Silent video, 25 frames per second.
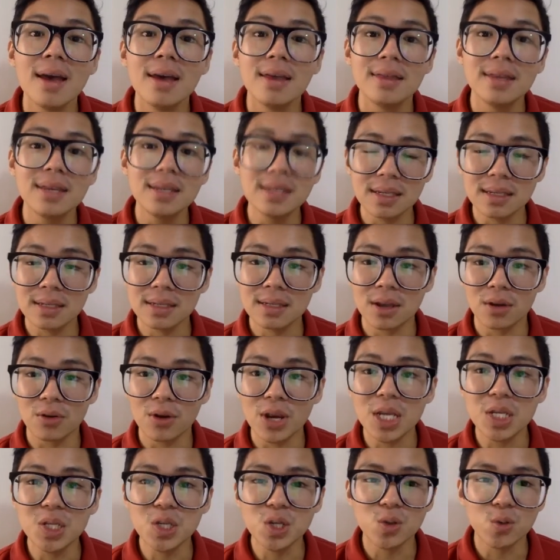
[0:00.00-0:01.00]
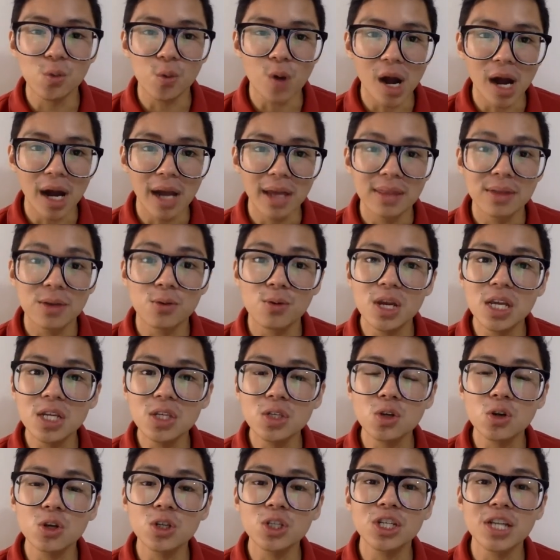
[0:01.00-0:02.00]
This is the reason why the
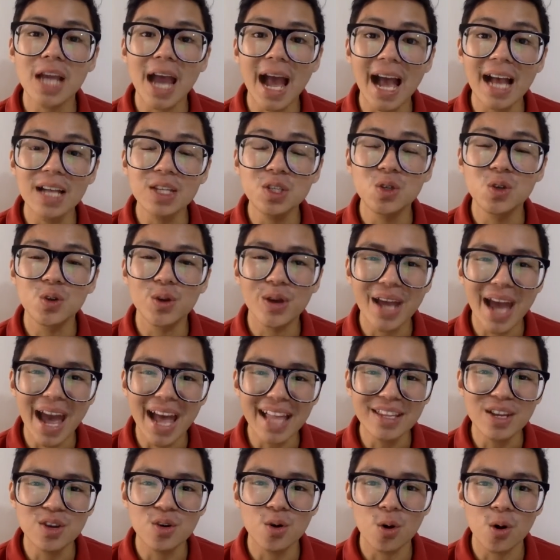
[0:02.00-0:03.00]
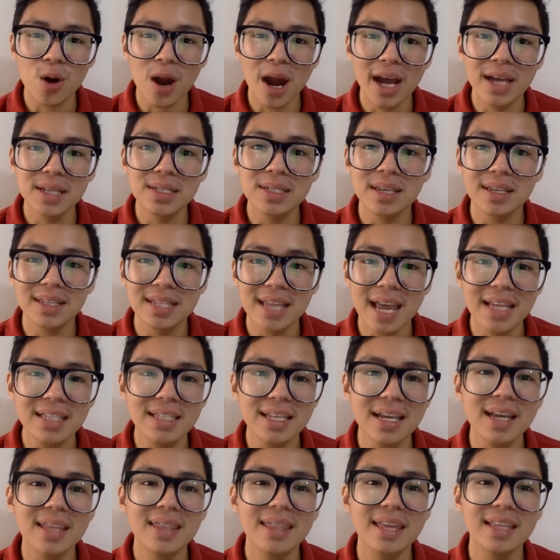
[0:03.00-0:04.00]
research has to categorize the
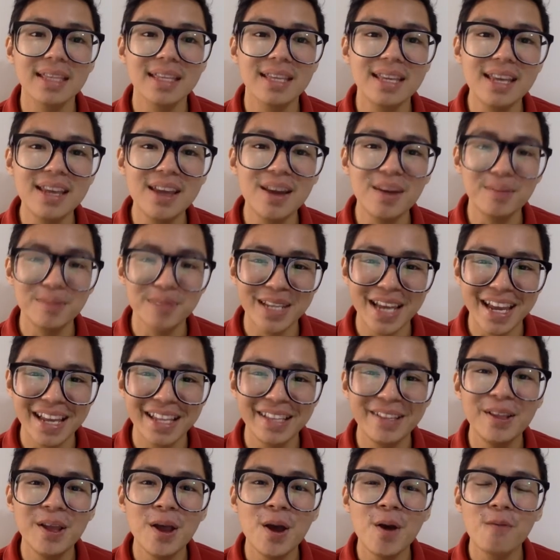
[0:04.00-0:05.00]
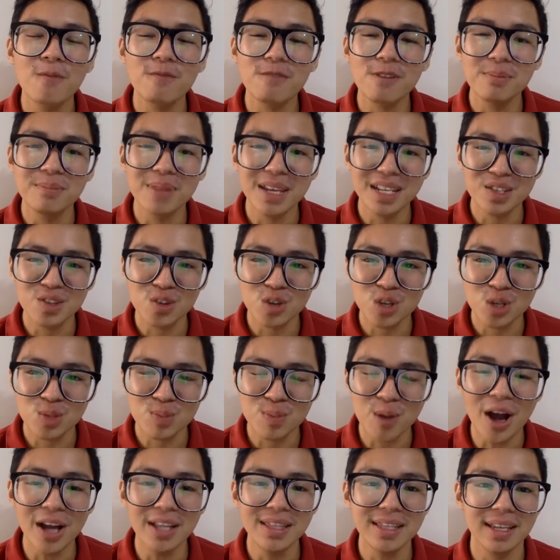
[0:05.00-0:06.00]
data that he obtained from his
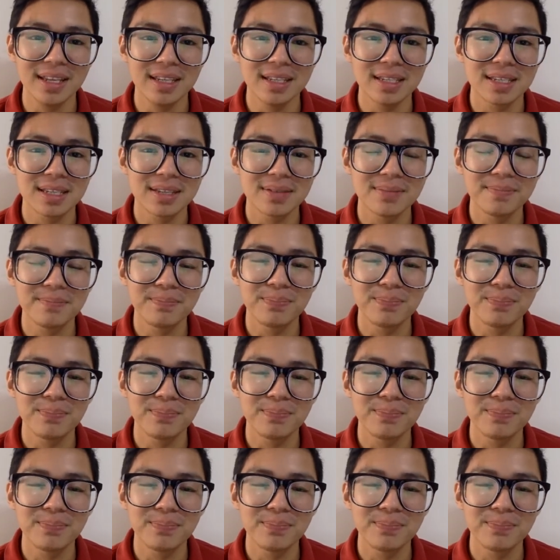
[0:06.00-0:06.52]
respondents.